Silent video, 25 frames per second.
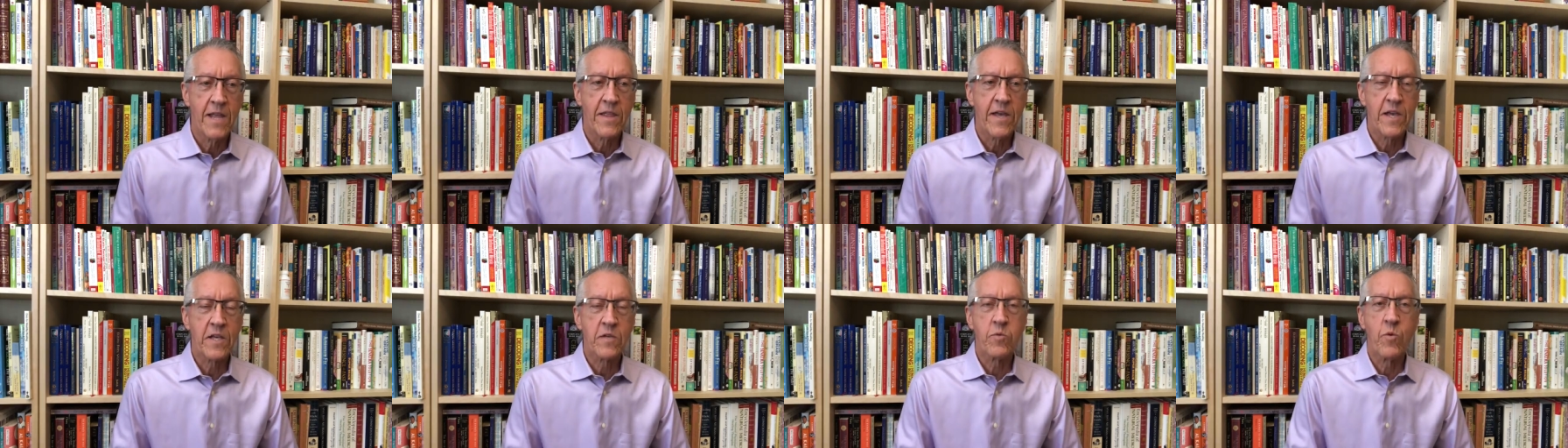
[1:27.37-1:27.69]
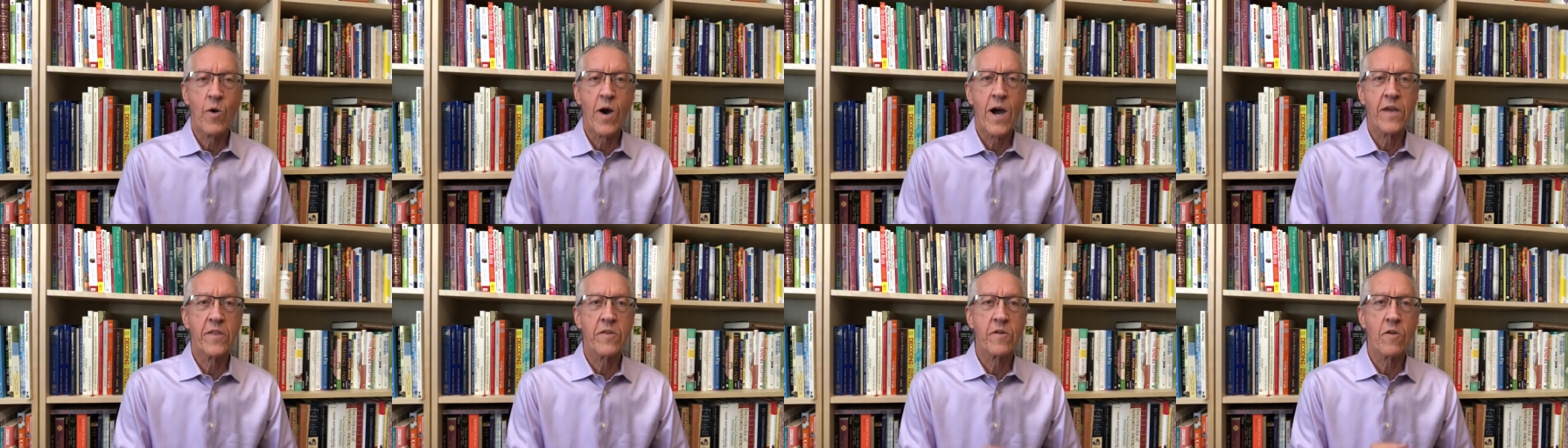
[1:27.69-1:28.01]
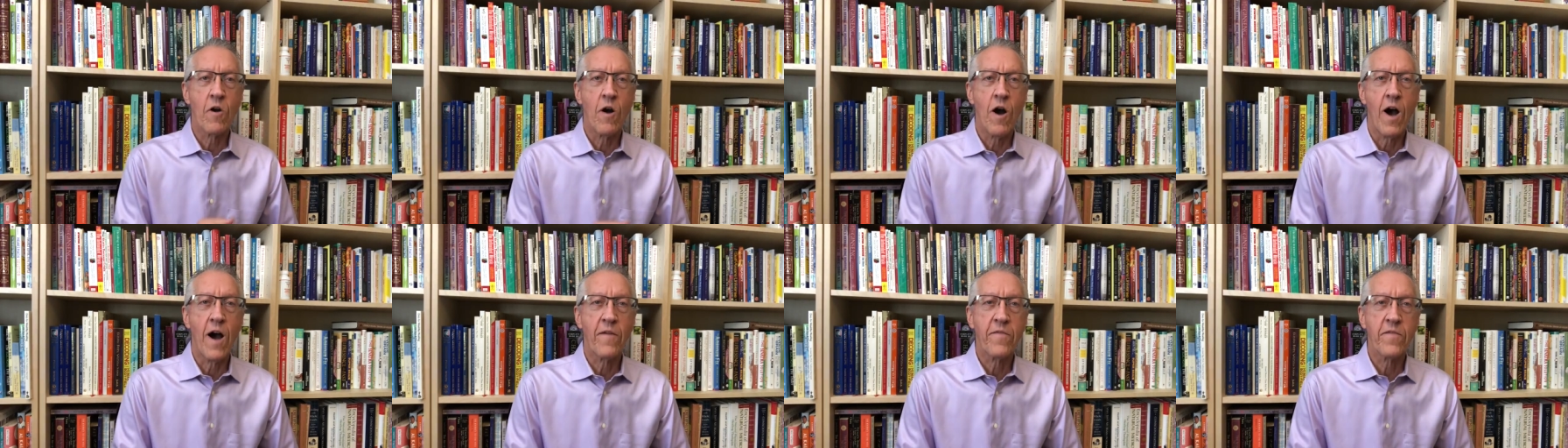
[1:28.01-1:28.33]
That's why
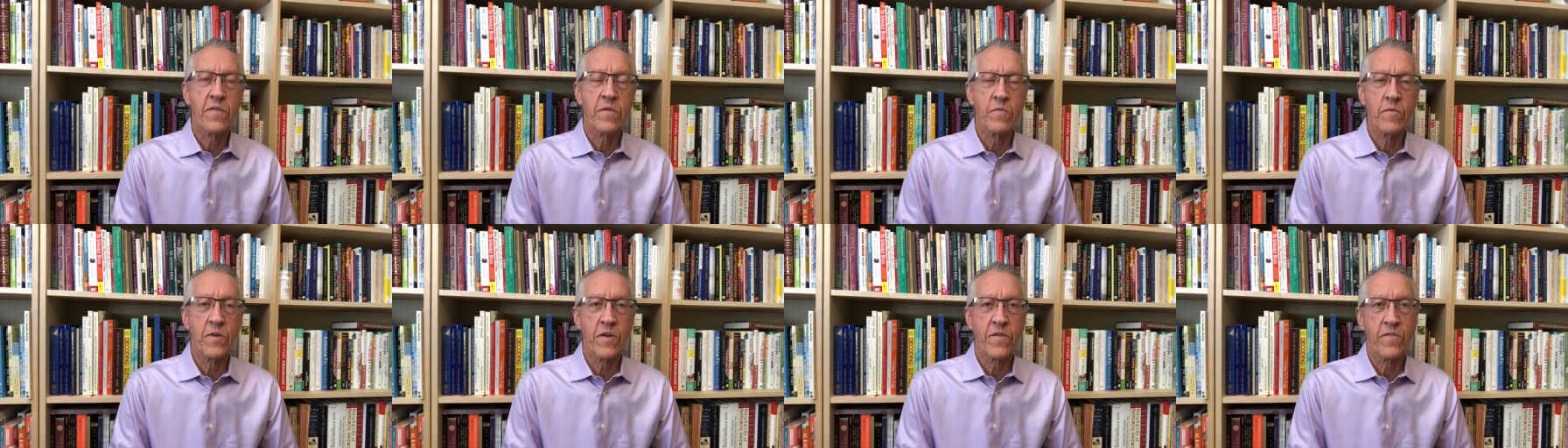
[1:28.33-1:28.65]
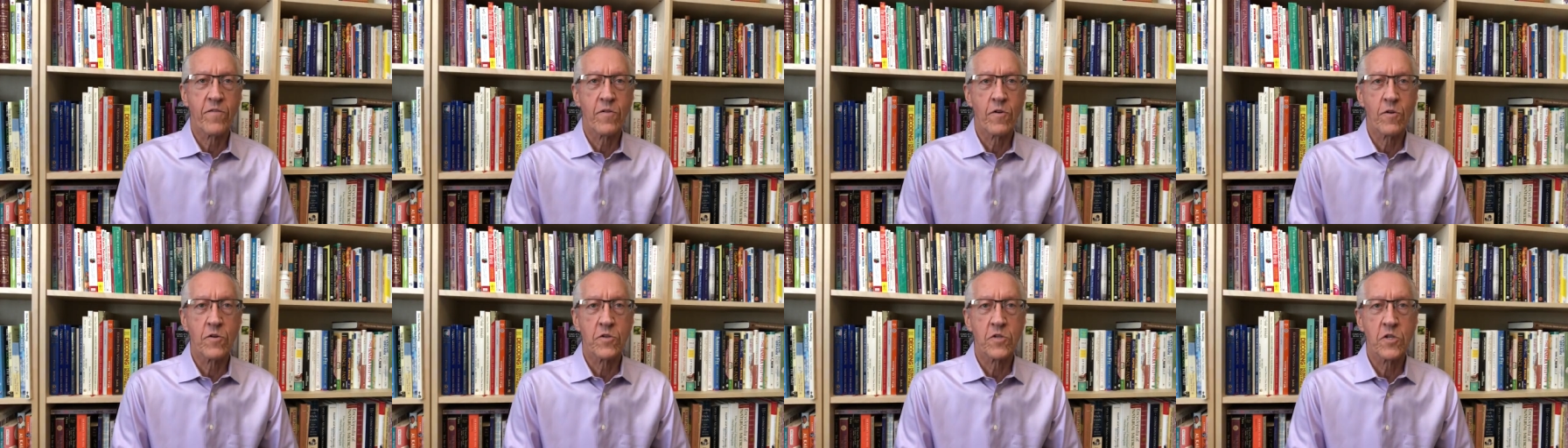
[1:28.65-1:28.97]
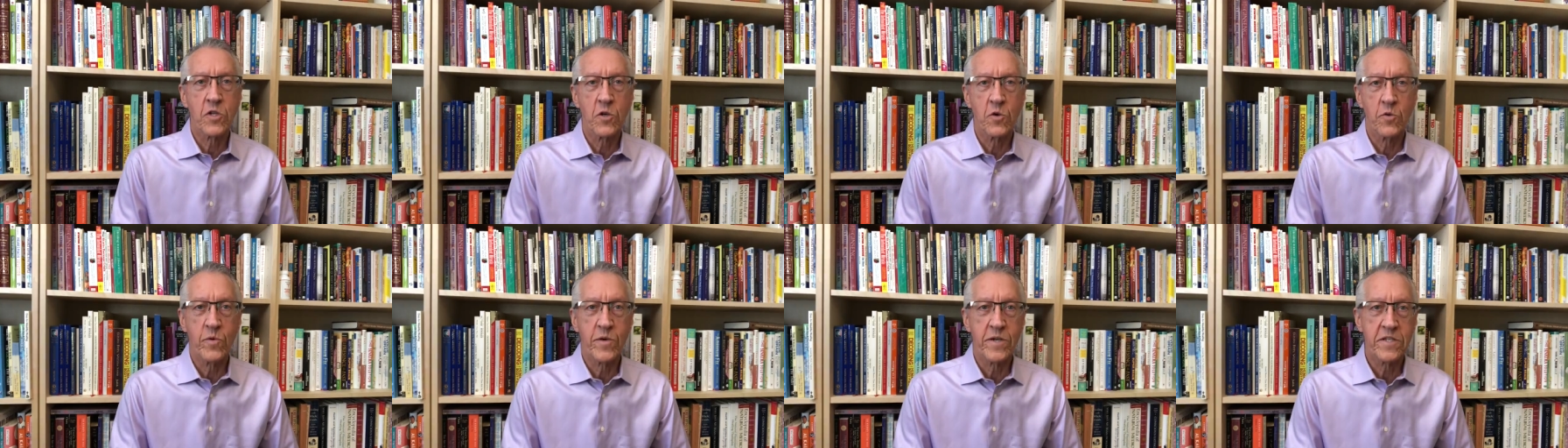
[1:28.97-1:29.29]
they're often
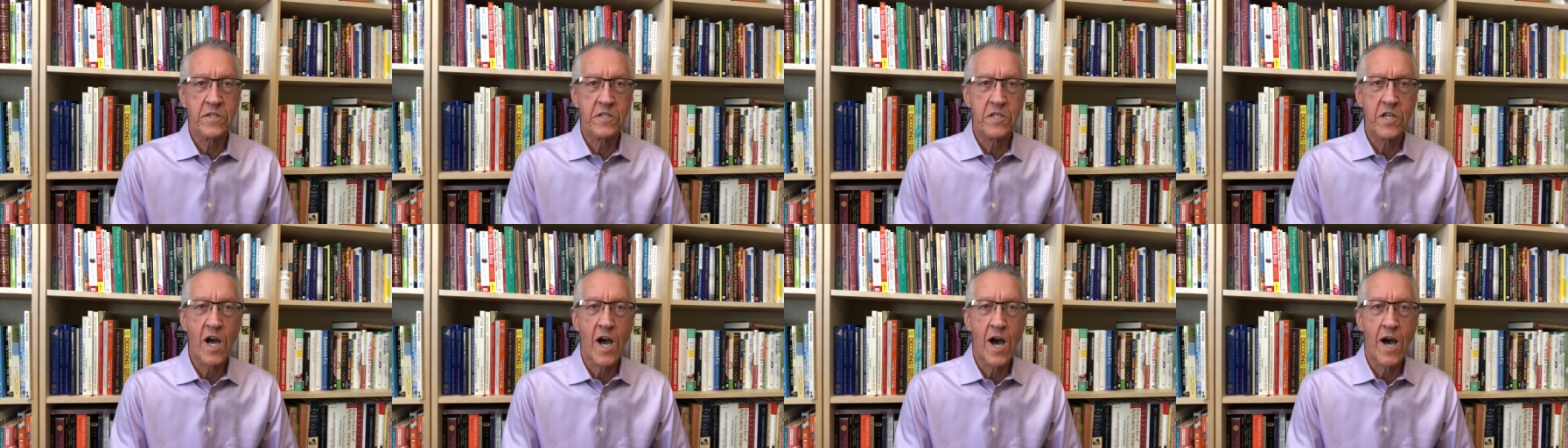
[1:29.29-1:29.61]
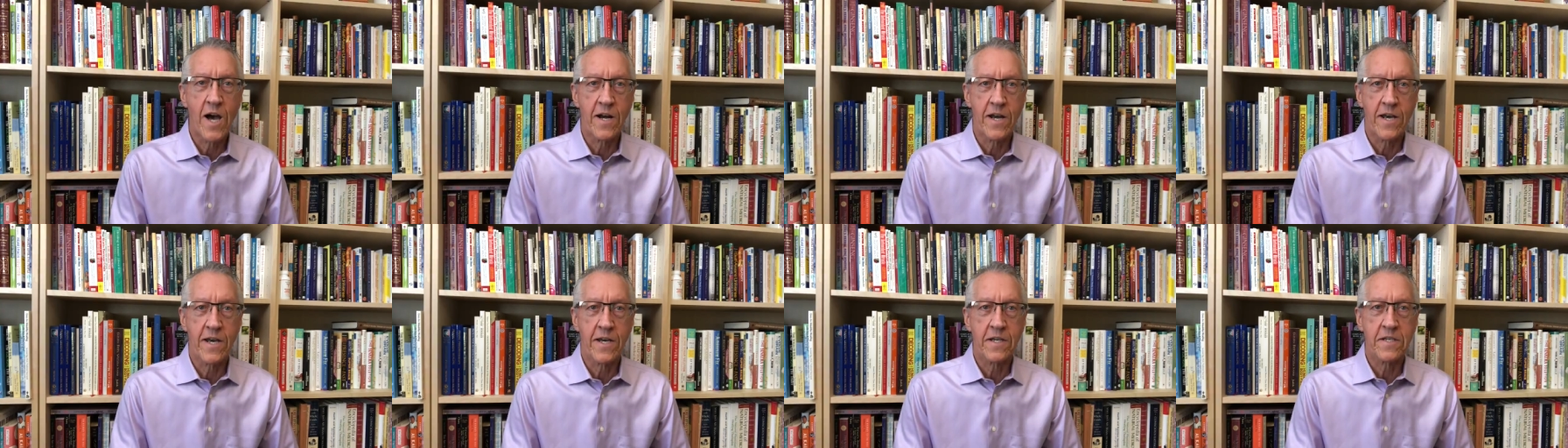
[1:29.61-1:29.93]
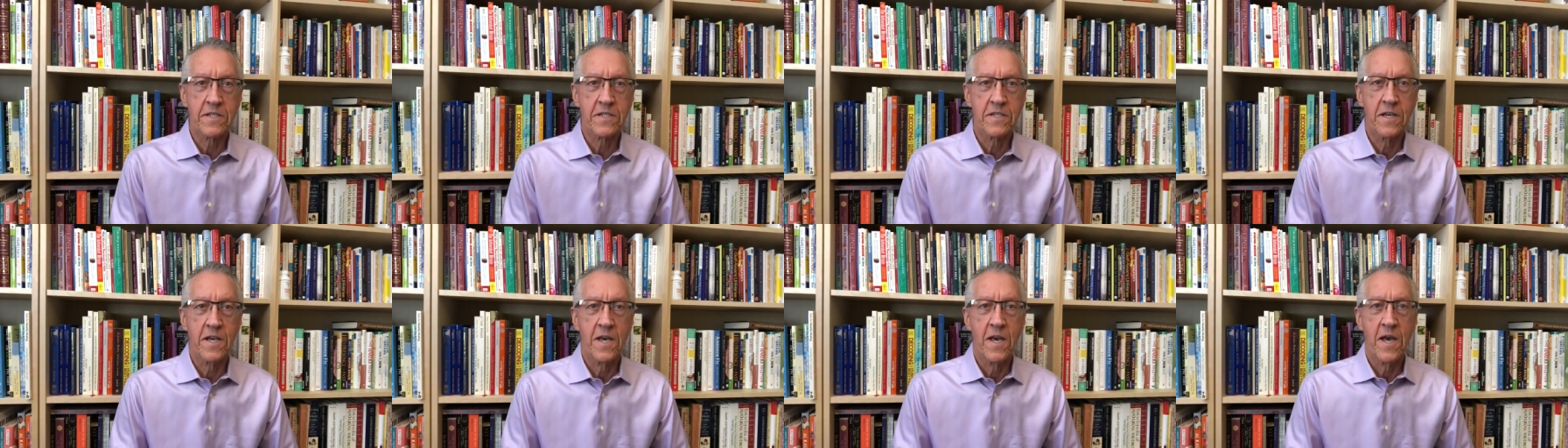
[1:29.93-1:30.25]
referred to as
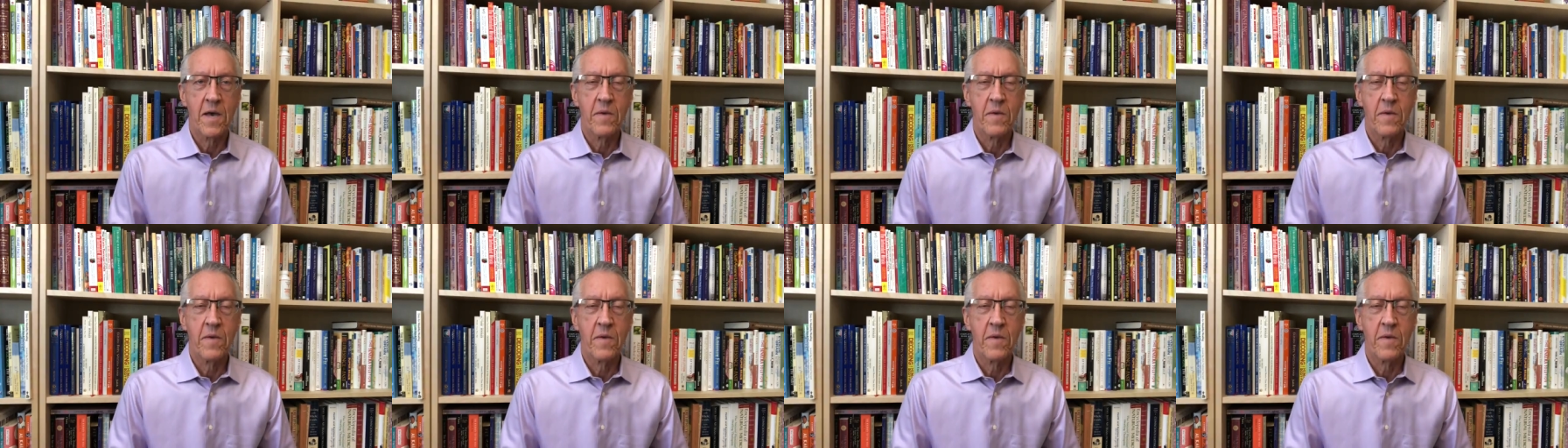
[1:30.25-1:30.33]
tonics